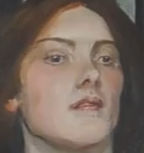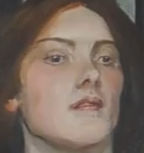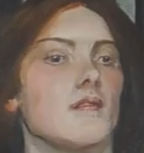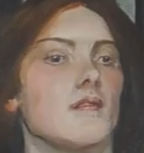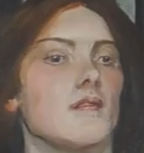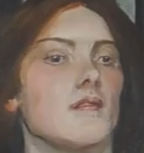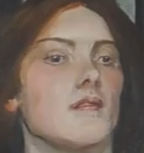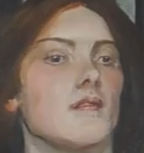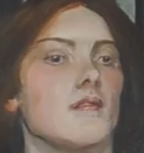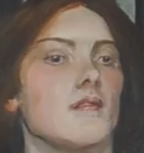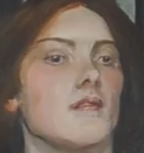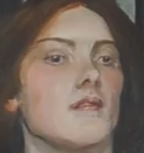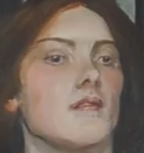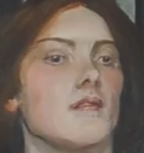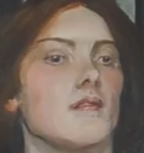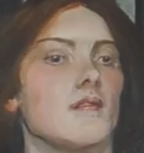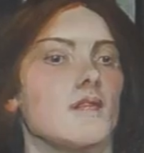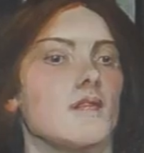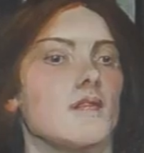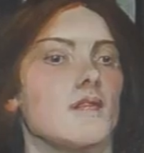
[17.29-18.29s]

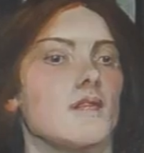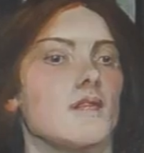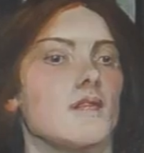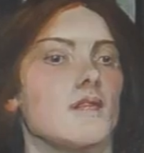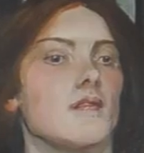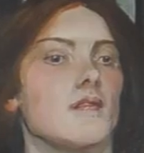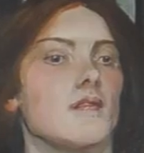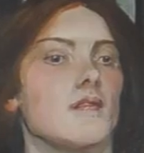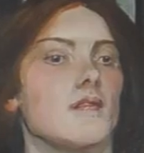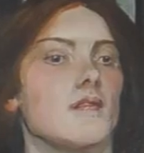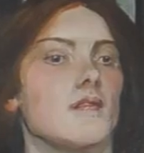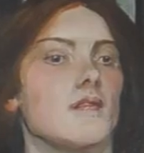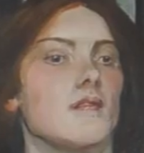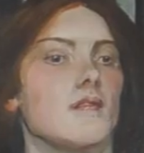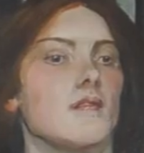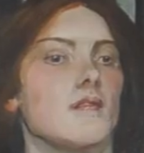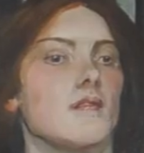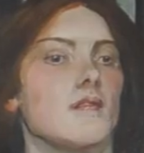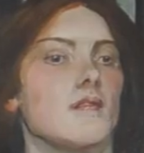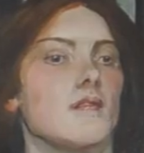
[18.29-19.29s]

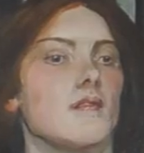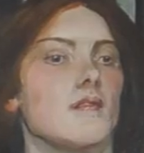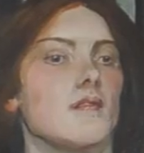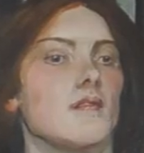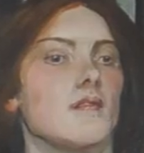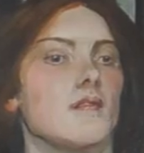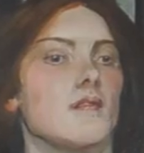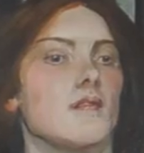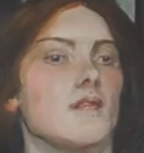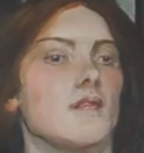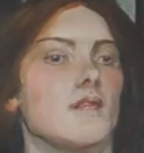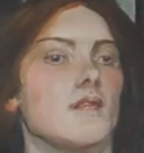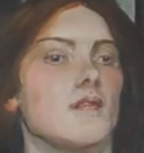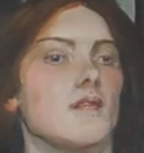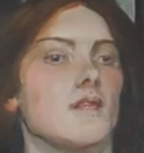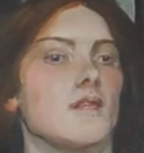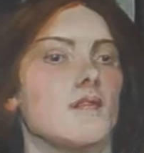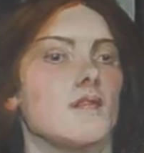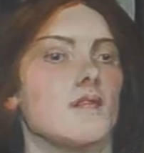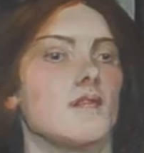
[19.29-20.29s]

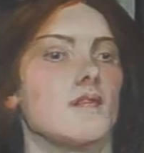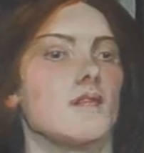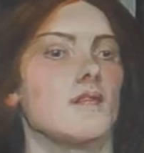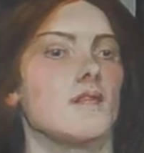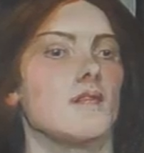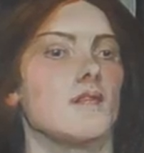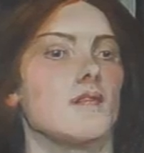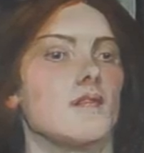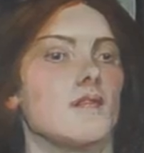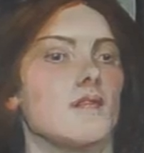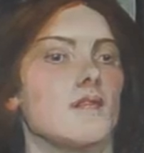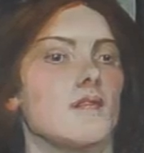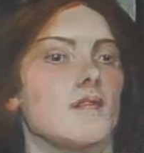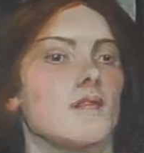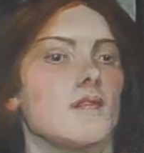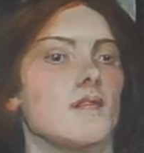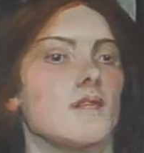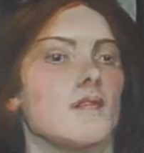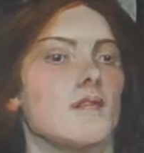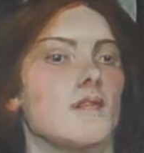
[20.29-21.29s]

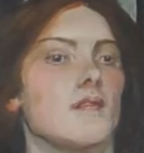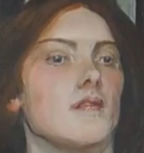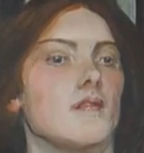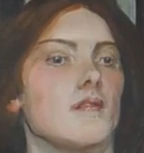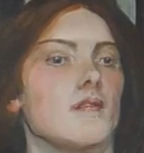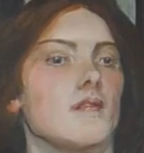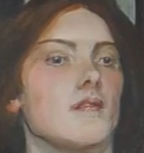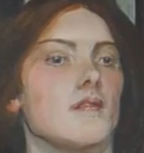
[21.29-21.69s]
[no speech]